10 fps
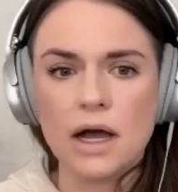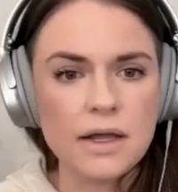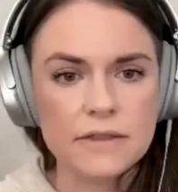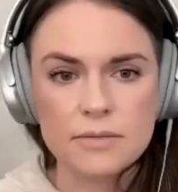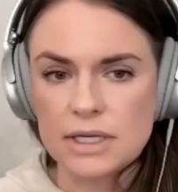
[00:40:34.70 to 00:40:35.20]

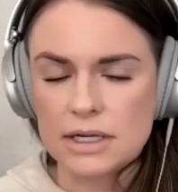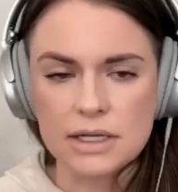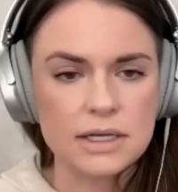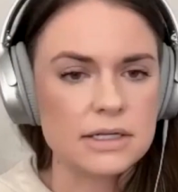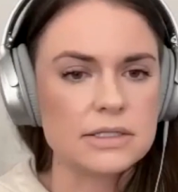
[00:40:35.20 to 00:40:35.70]
in the
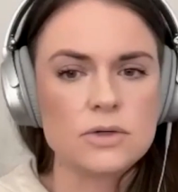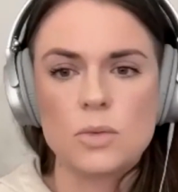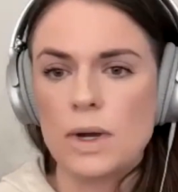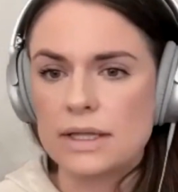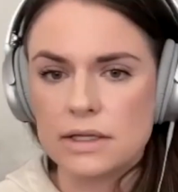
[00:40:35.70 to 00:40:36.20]
beginning, it is
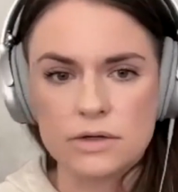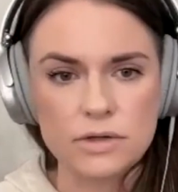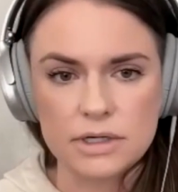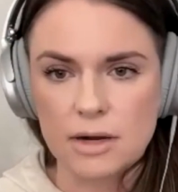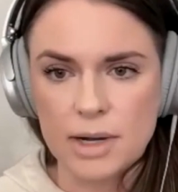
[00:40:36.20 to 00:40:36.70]
quite literally
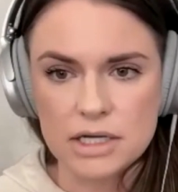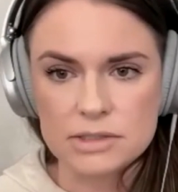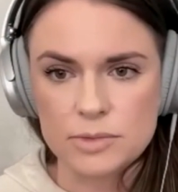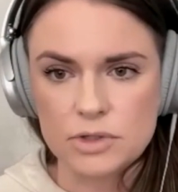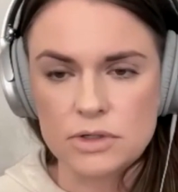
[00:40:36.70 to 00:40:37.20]
not
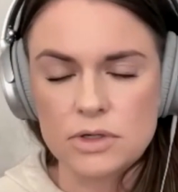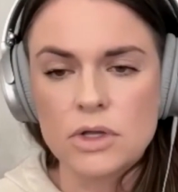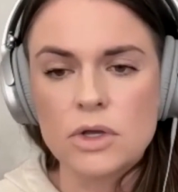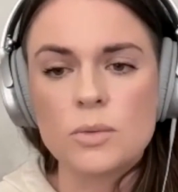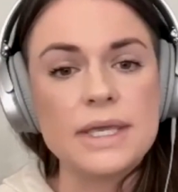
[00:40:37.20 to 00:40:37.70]
possible.
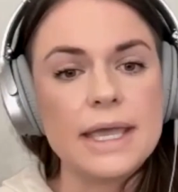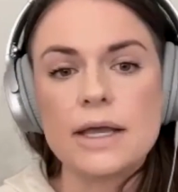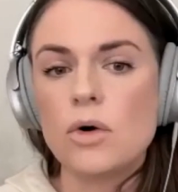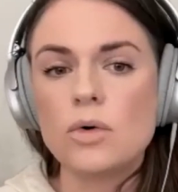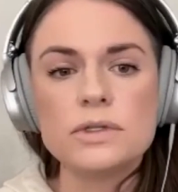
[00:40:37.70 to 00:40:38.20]
We
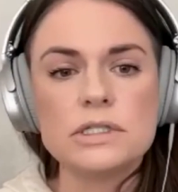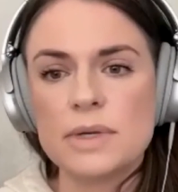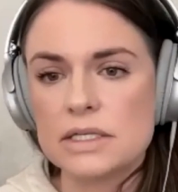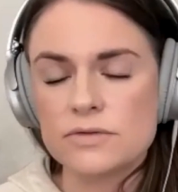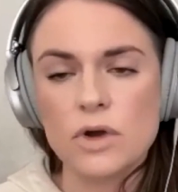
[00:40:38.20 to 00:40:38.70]
can't hold
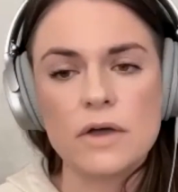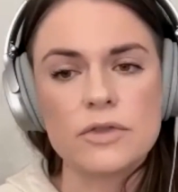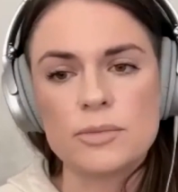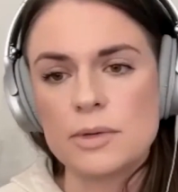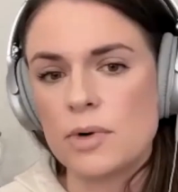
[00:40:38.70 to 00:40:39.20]
space for
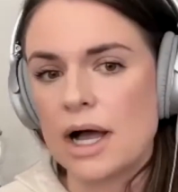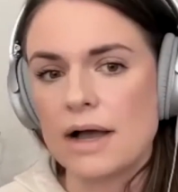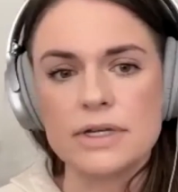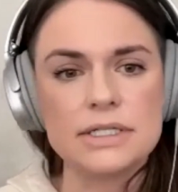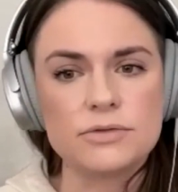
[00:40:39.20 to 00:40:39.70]
other people
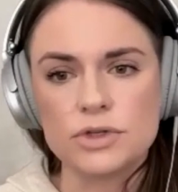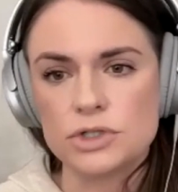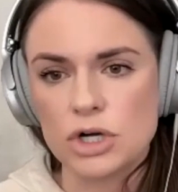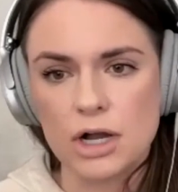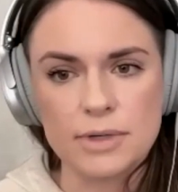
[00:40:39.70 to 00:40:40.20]
having different
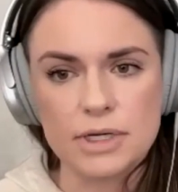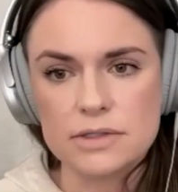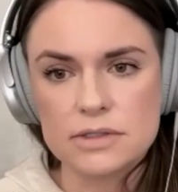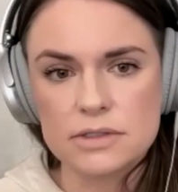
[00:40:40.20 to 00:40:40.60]
traumas.